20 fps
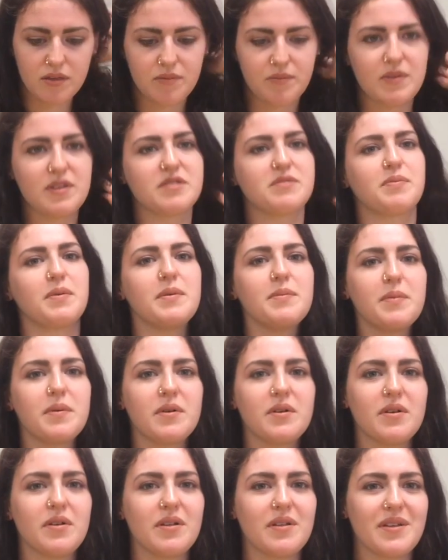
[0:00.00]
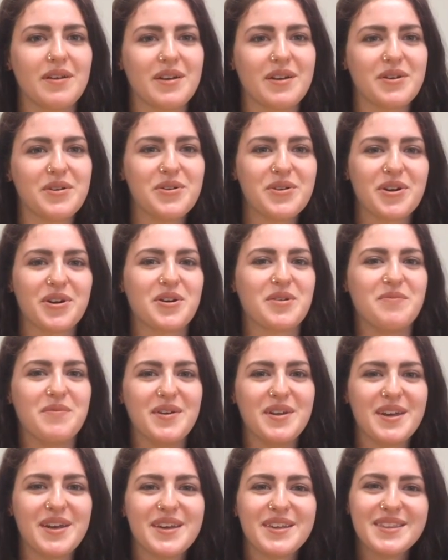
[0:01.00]
these people like who are
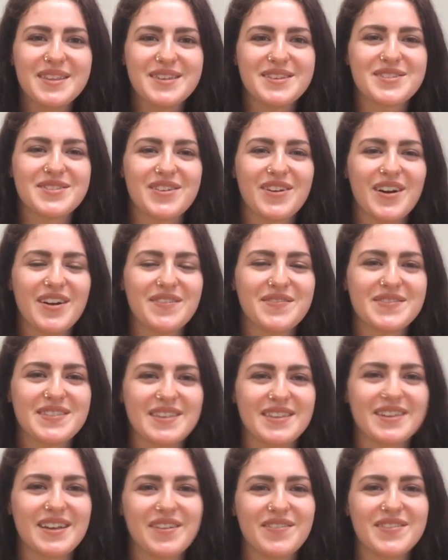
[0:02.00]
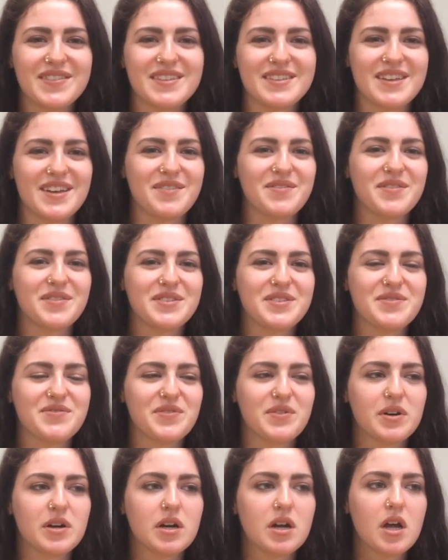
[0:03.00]
committing these crimes and then given the death penalty
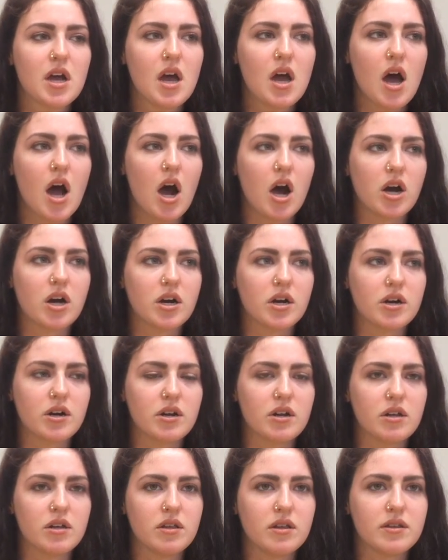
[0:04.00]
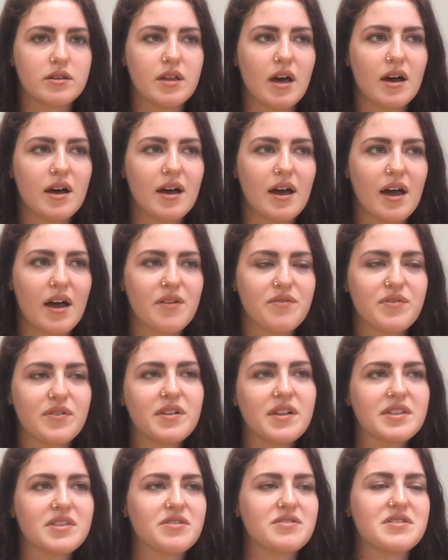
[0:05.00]
for are not, I feel
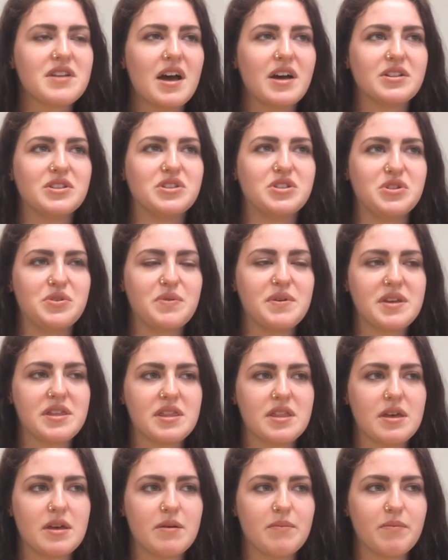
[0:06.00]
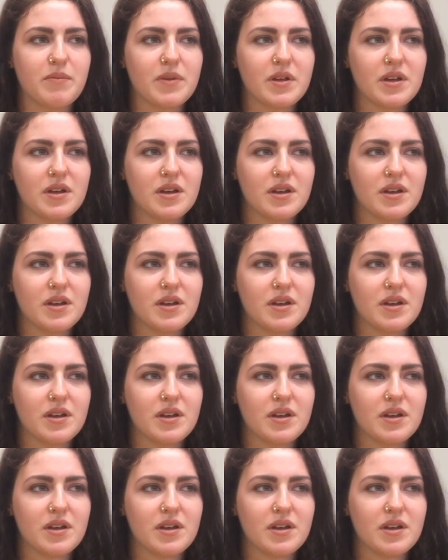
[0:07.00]
like they're not doing them